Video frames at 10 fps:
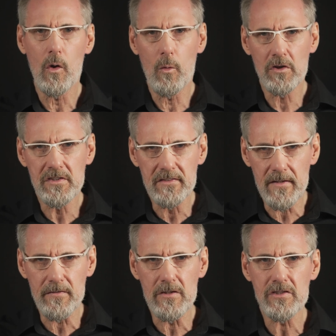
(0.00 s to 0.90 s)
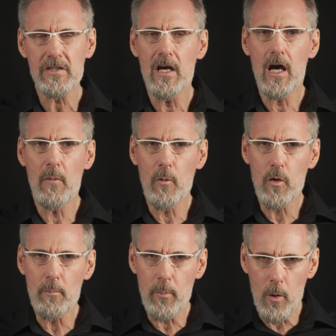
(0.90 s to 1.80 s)
What's the difference, and
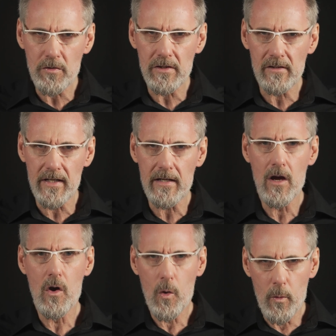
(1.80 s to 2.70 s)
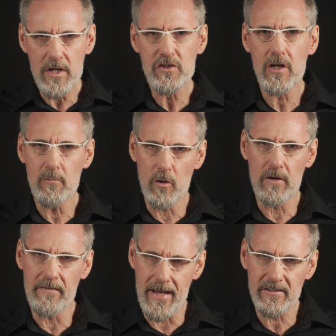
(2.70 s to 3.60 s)
more importantly, which are more
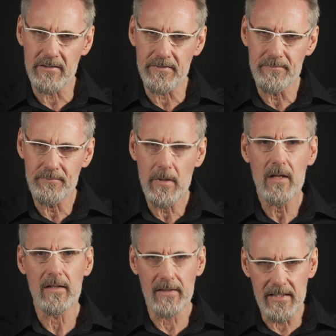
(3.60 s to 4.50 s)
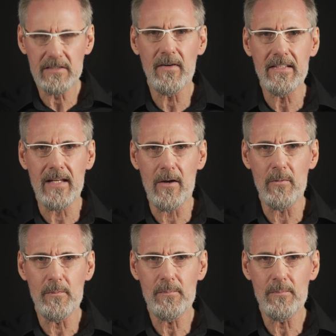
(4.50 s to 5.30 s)
effective? Let's find out.